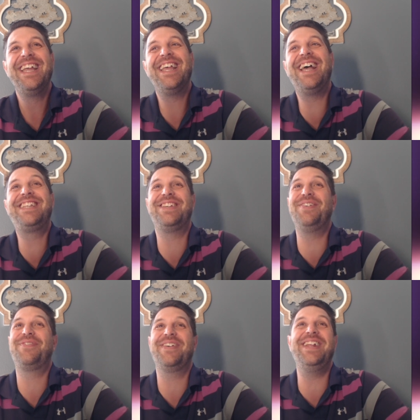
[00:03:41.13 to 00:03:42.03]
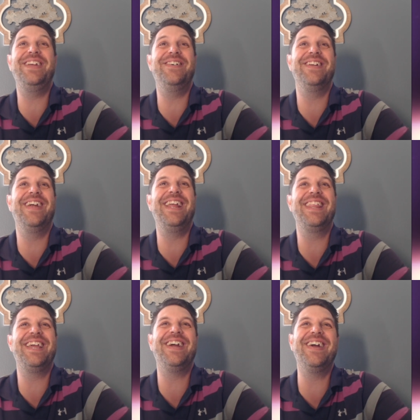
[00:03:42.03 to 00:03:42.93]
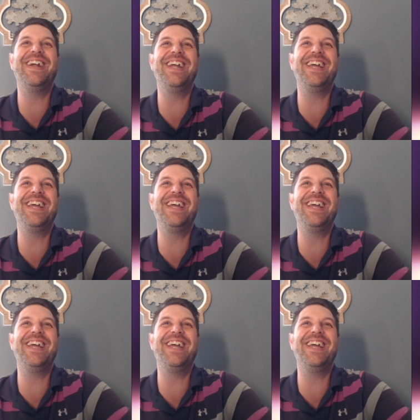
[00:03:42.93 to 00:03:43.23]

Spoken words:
That's a funny one right there.